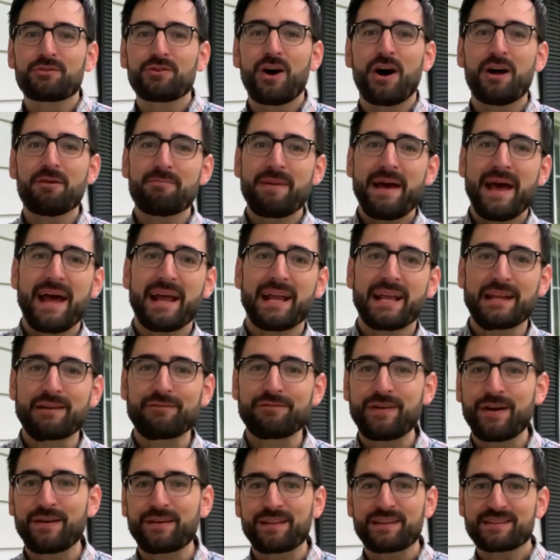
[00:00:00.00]
have gone back and
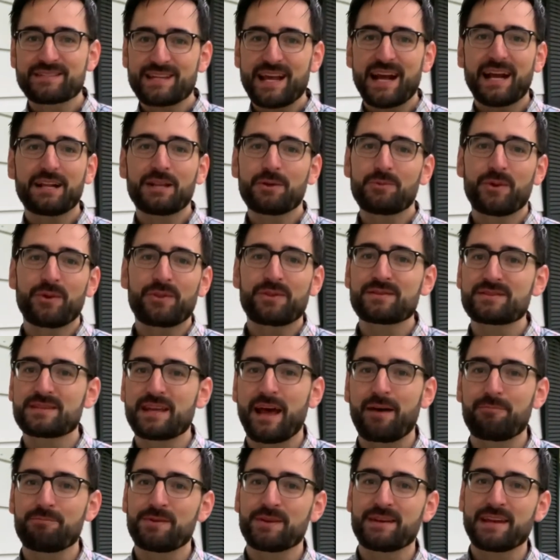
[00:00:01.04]
found exactly where this
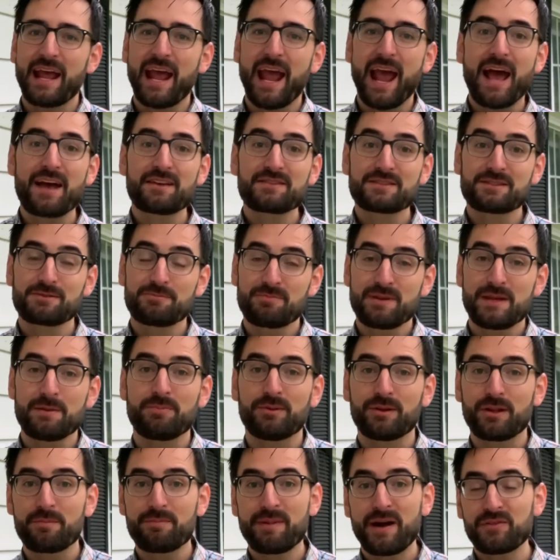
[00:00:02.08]
happened, asked the
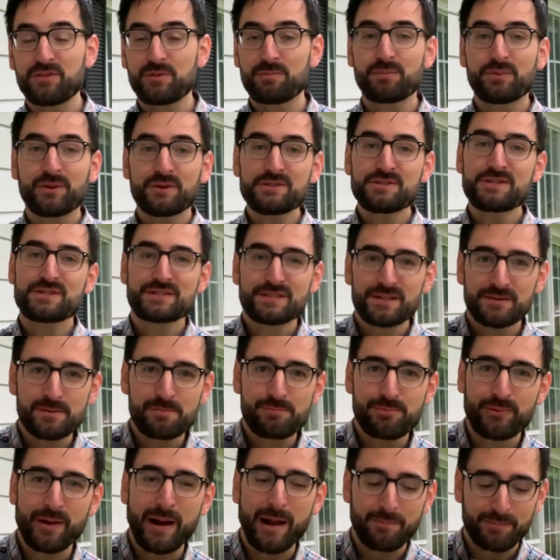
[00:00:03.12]
people about the purchase of the
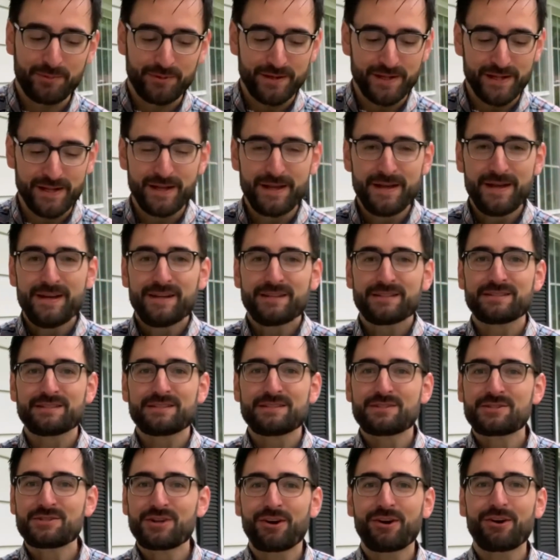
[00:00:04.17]
property to
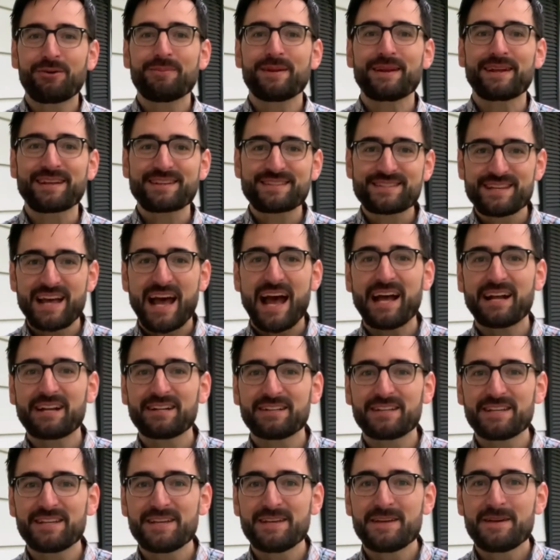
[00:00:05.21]
determine
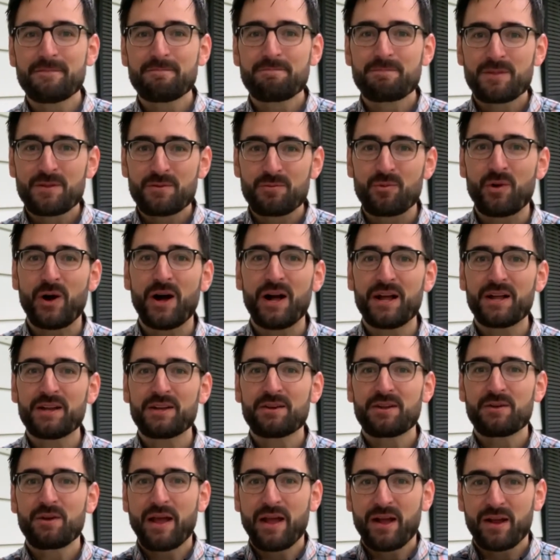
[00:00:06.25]
exactly what
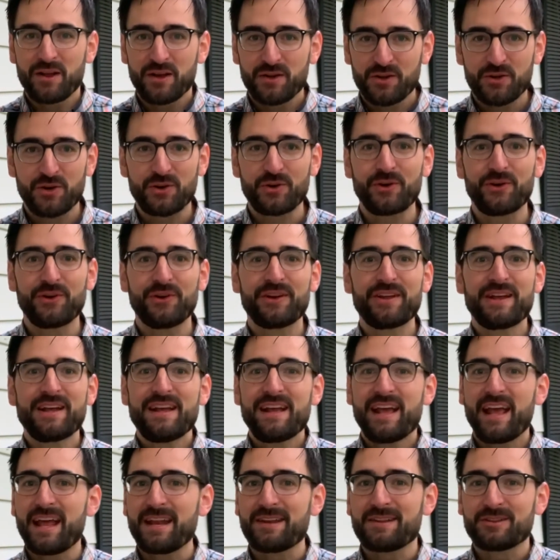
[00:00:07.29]
occurred,
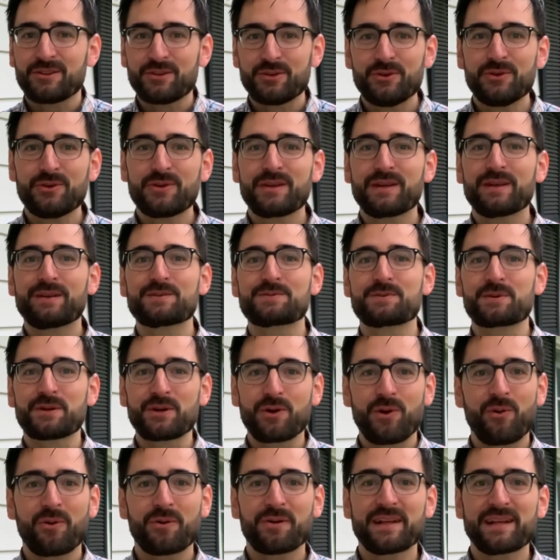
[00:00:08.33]
and Luke is
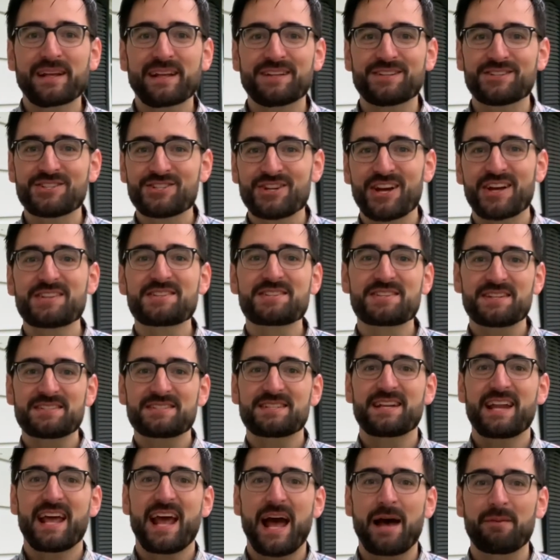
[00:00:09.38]
recording it just
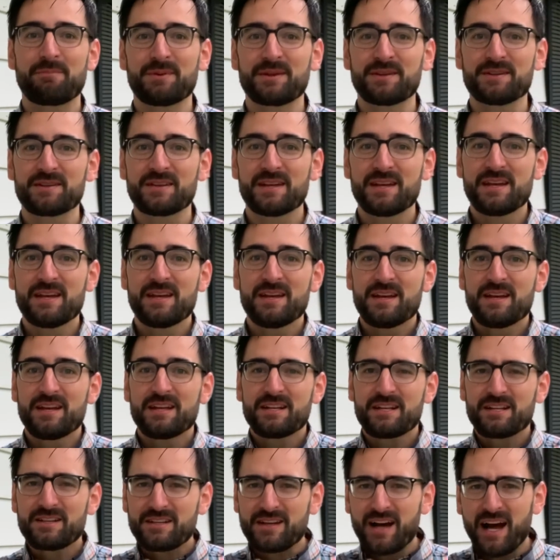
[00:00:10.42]
as it happened,
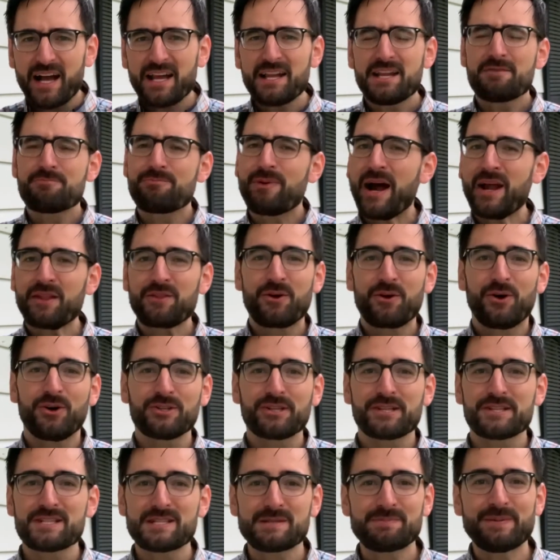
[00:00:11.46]
guided by the
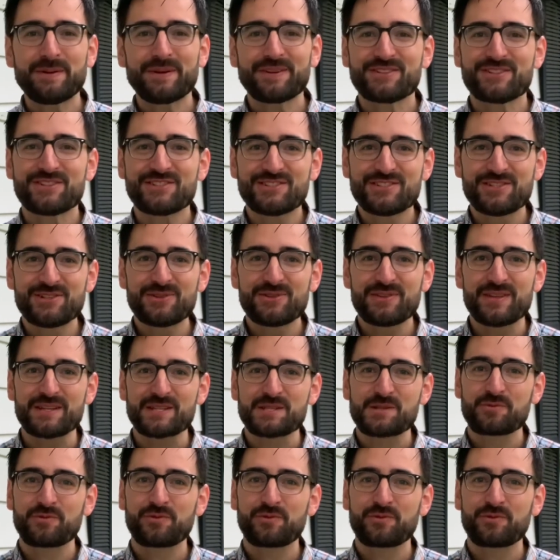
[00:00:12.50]
Holy Spirit to do this